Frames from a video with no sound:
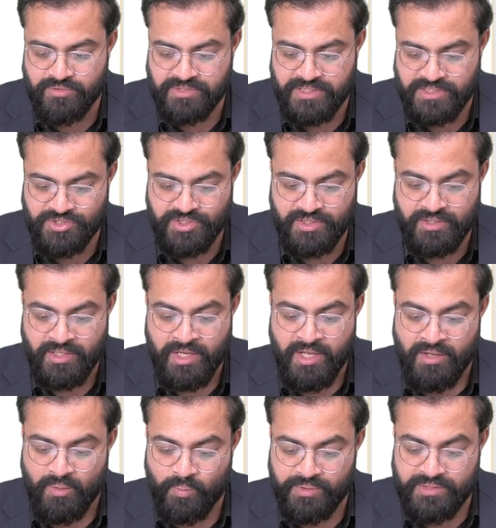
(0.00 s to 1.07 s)
session
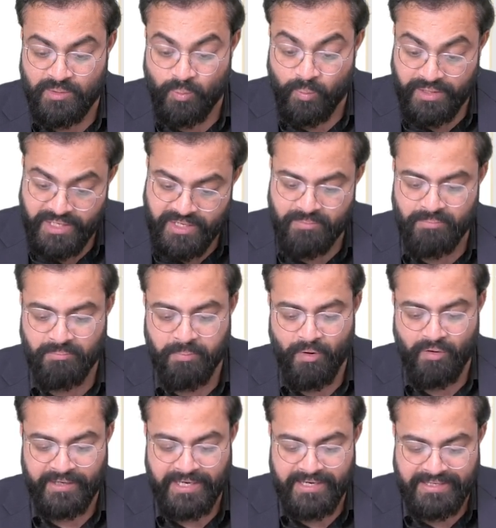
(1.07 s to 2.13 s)
with the very
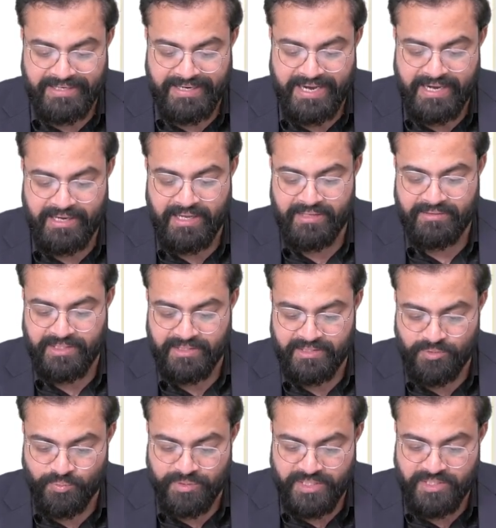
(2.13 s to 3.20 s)
important data that
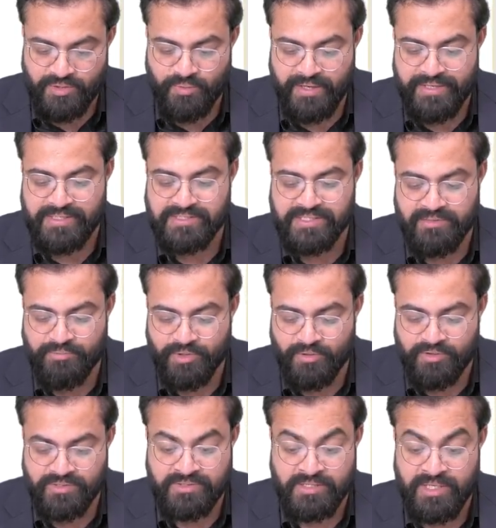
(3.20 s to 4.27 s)
you need to understand,
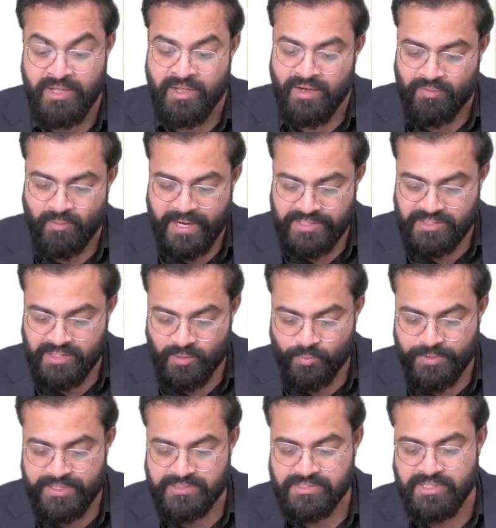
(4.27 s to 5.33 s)
because right now
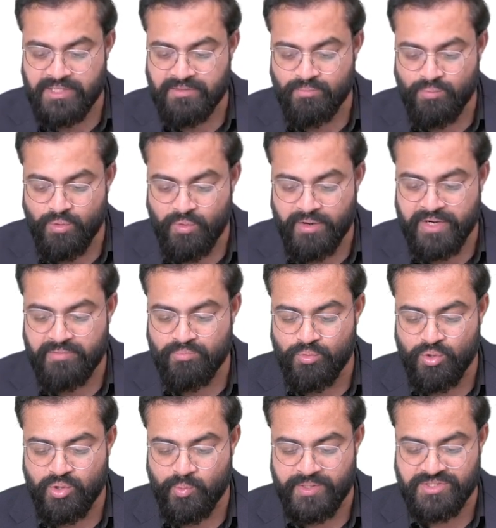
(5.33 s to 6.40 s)
we are seeing more and
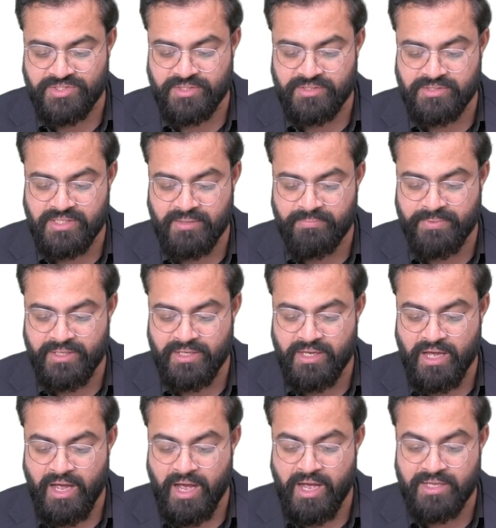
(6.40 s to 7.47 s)
more questions are being
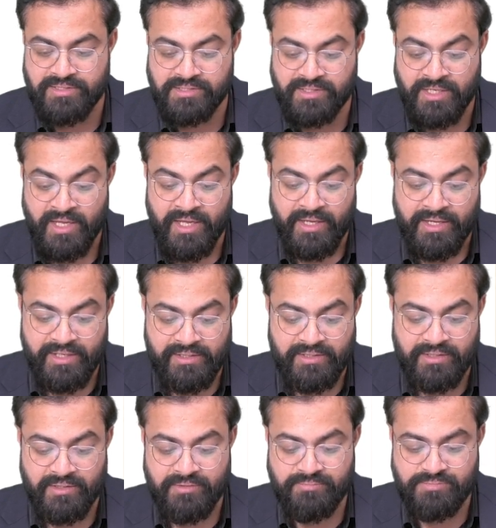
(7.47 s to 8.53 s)
asked in
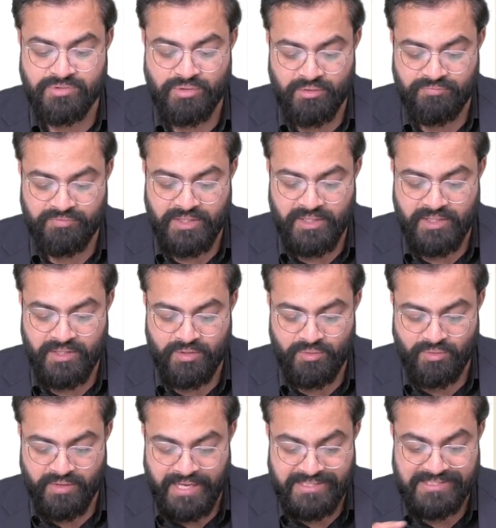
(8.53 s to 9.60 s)
terms of the
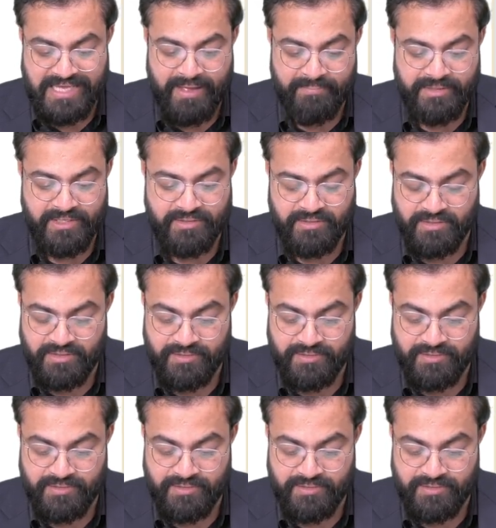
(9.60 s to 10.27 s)
examining